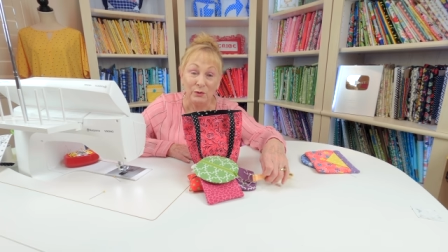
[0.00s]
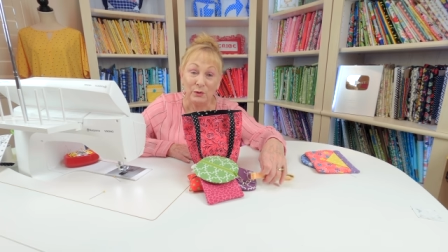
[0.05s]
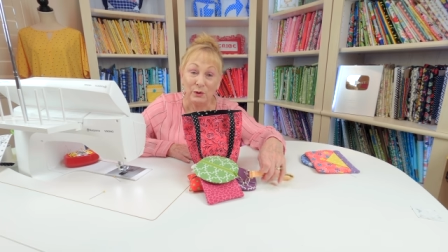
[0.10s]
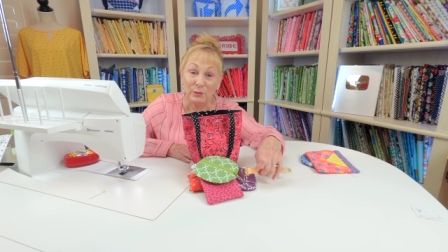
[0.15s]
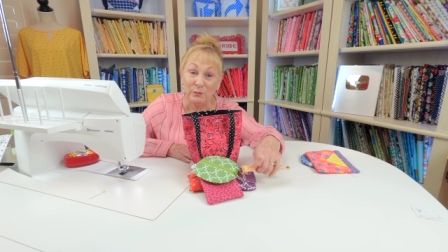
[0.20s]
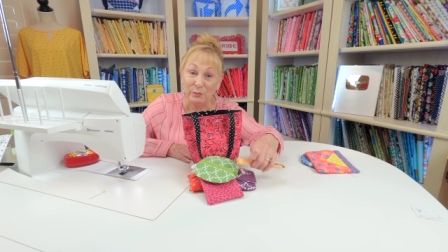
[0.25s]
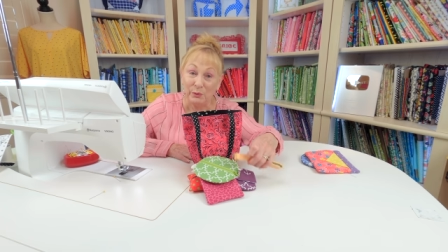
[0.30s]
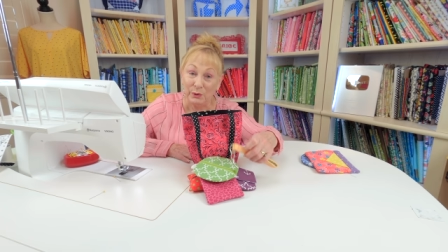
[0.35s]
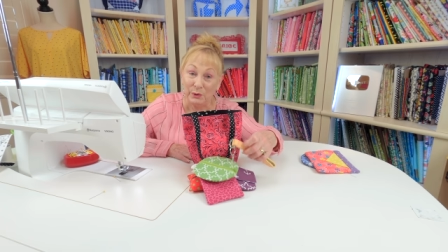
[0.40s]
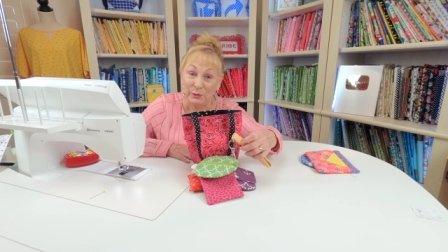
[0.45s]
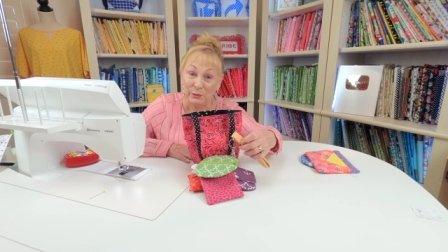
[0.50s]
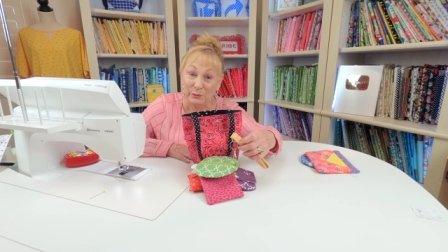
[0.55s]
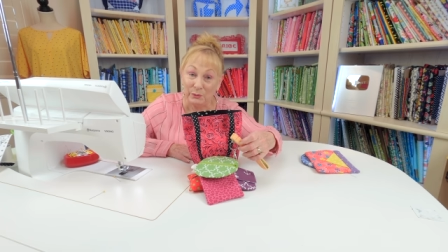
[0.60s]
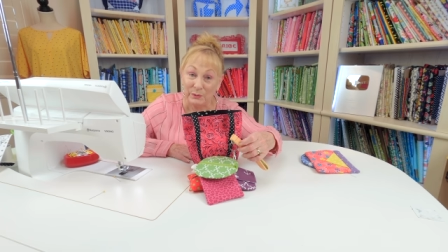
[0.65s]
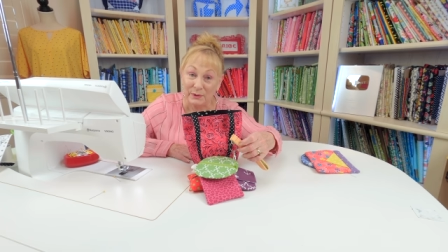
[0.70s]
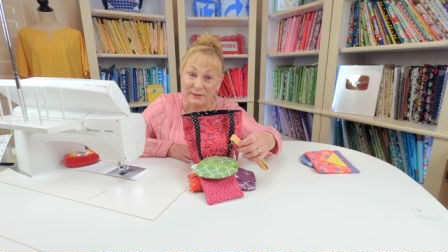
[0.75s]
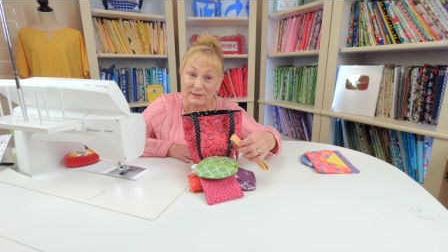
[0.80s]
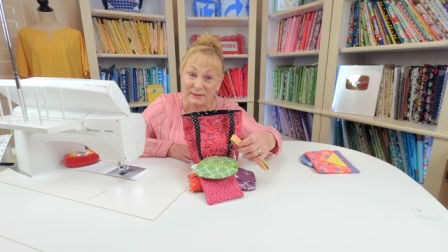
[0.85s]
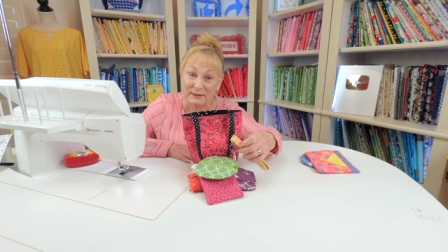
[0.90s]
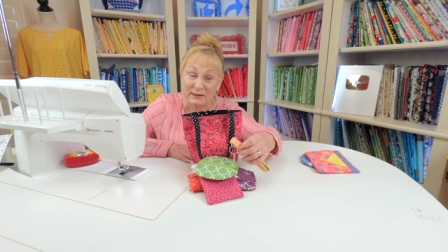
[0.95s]
You can put a
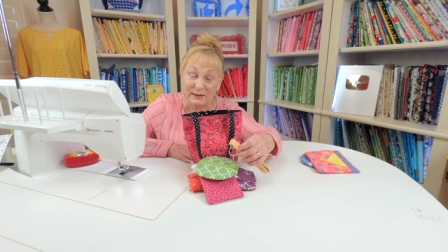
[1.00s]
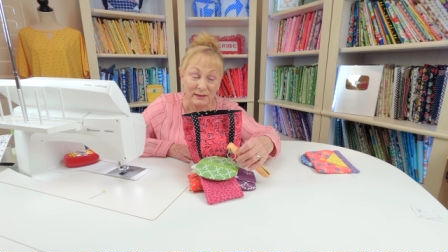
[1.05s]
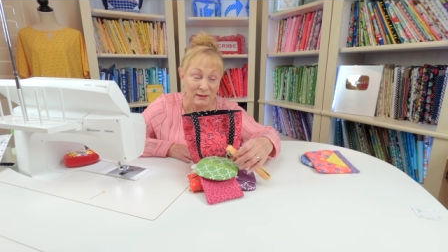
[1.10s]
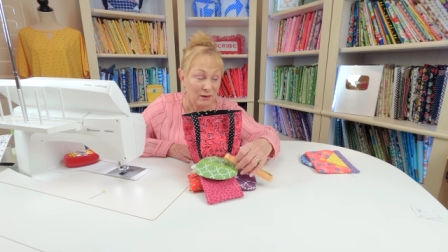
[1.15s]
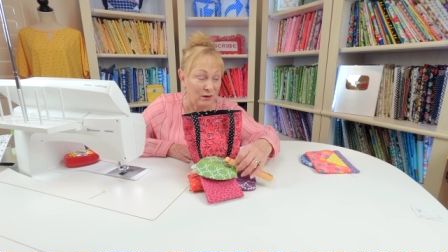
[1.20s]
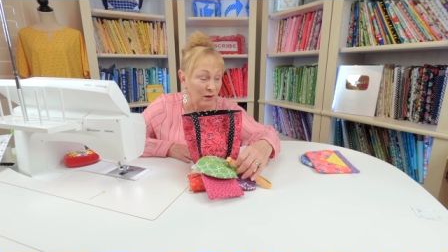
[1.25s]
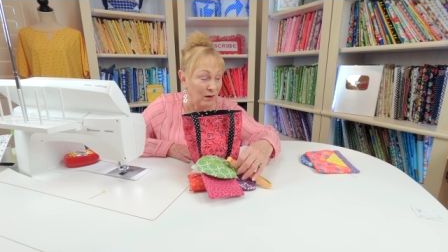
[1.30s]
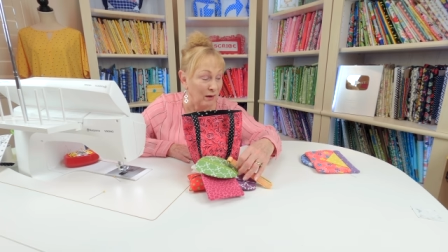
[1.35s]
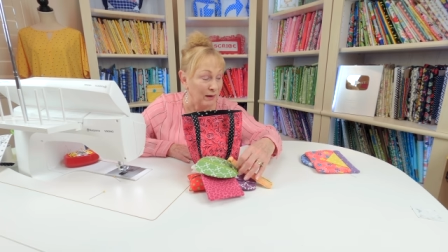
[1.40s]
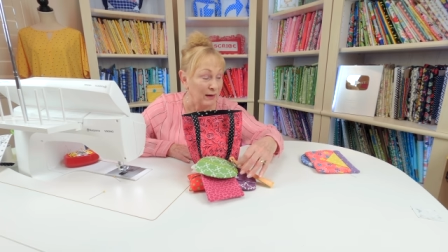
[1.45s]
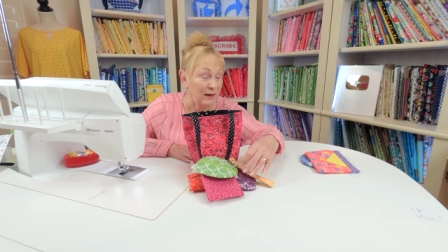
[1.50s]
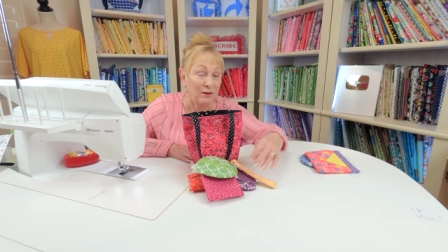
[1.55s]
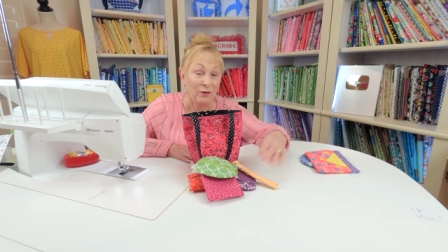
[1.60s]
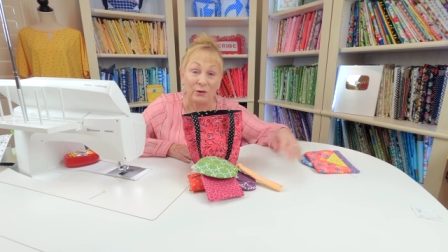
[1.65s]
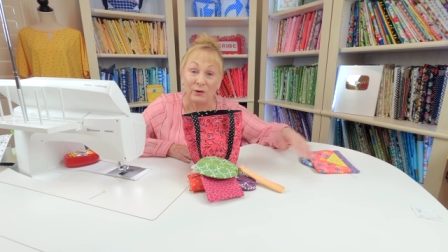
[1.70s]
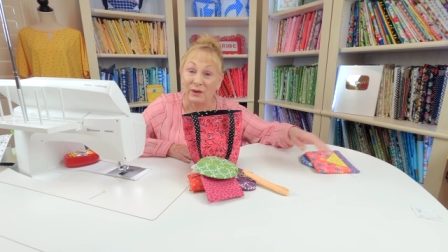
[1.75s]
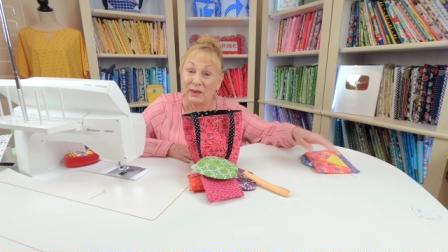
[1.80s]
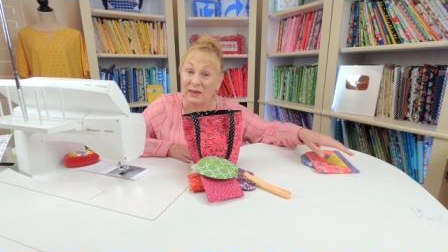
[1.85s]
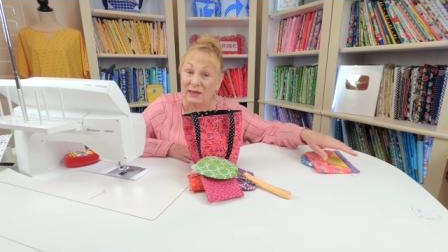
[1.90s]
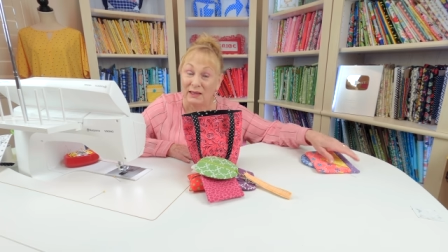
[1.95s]
wristlet on it
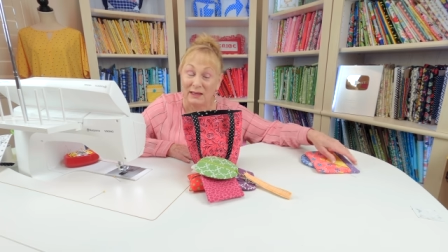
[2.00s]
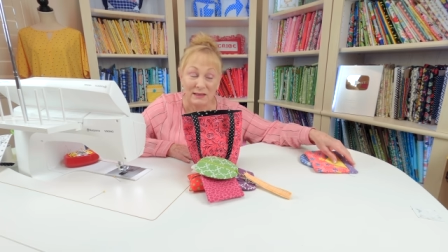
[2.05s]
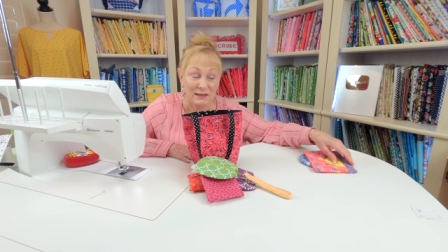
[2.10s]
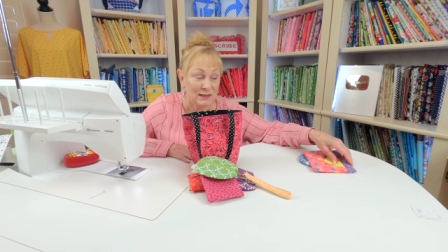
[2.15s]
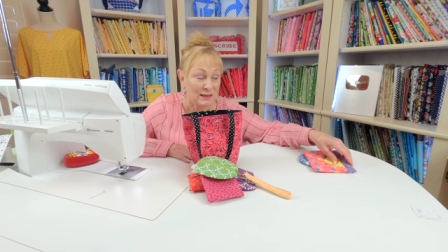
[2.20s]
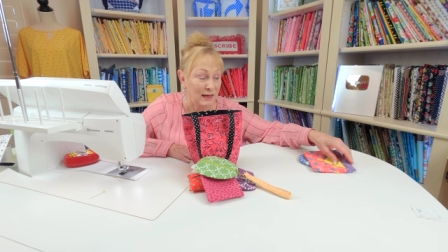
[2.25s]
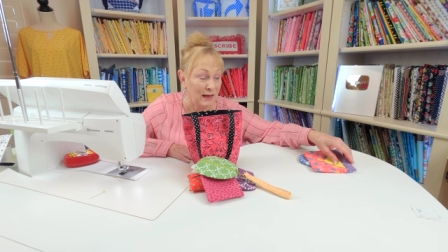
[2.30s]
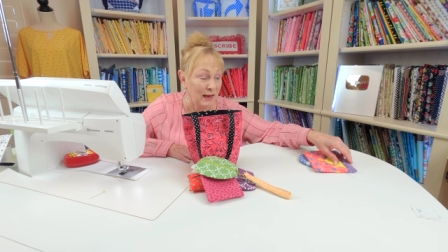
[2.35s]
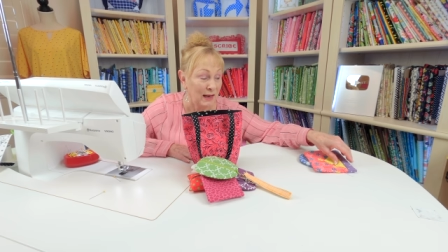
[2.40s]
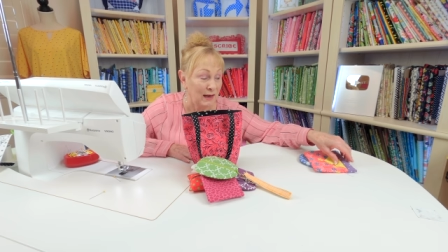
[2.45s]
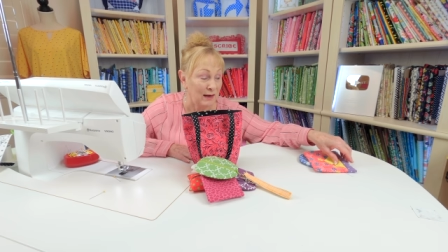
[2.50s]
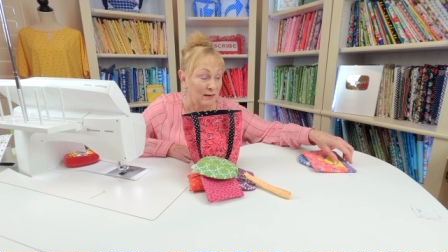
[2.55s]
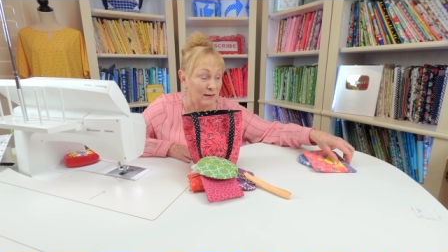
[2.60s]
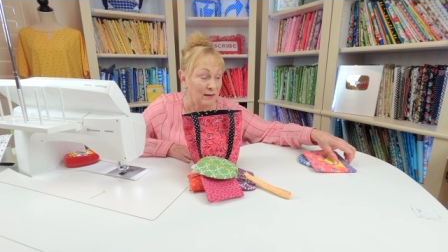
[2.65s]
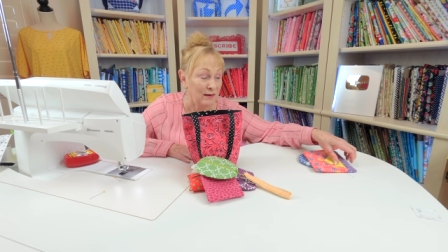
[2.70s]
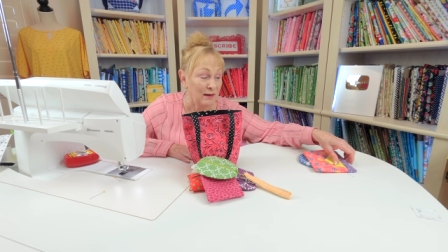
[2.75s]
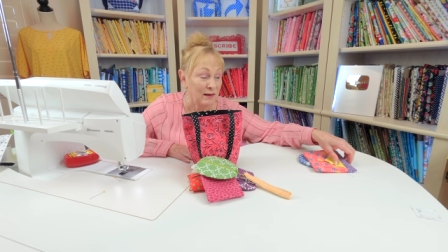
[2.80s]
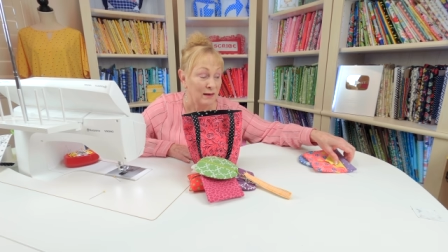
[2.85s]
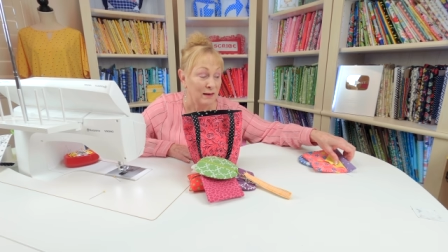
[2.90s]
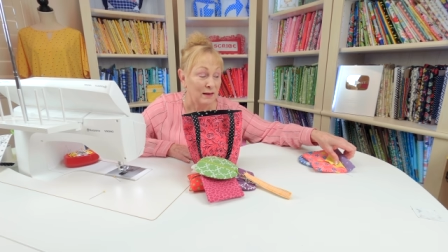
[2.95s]
or
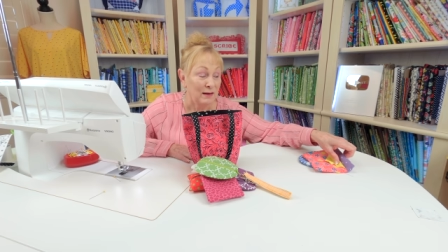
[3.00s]
keychain.